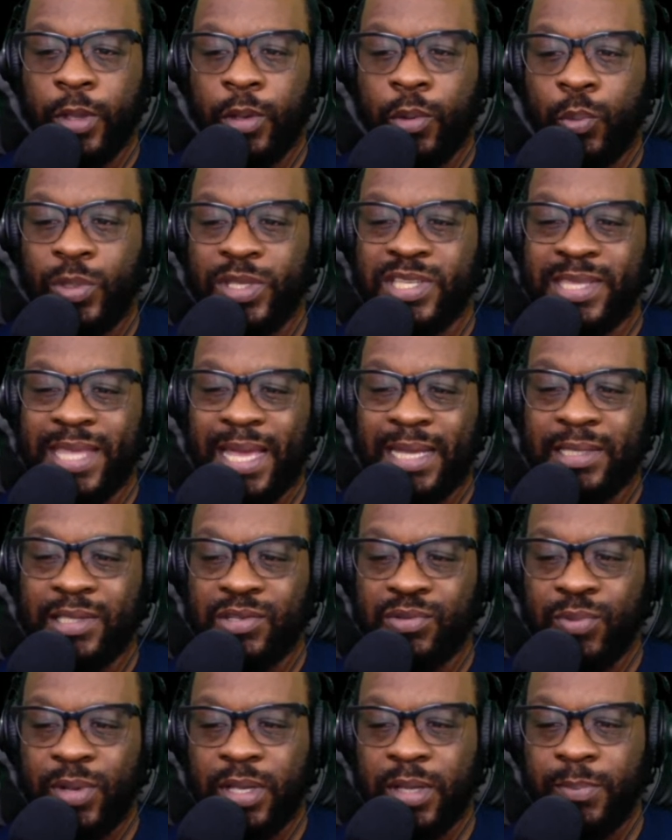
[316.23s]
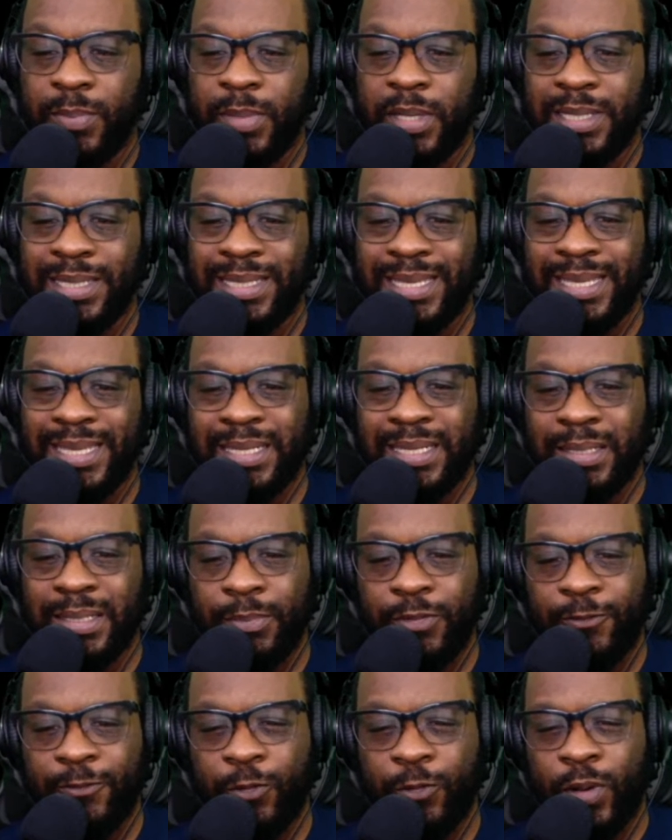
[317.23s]
which doctors recommend getting
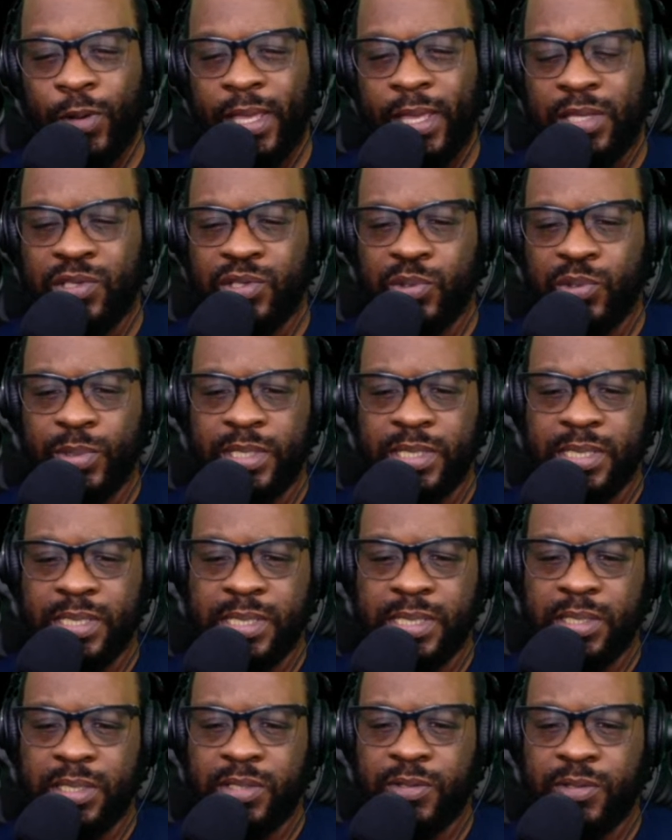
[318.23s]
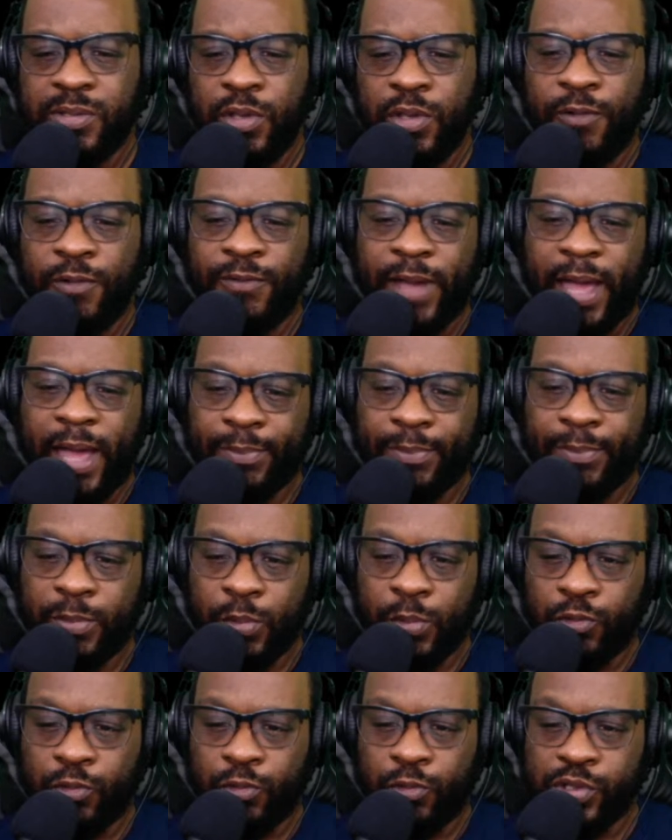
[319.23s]
before age 26 for
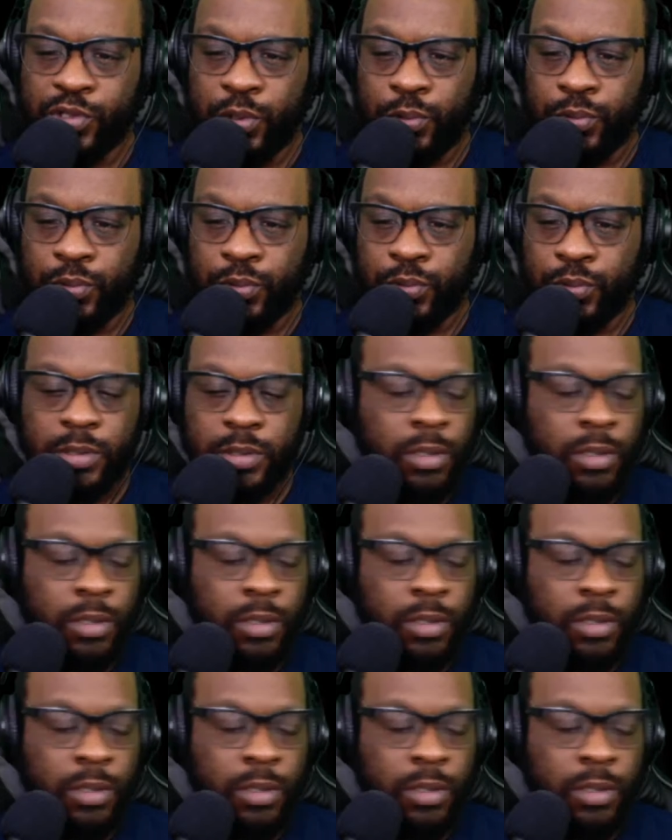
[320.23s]
optimal results.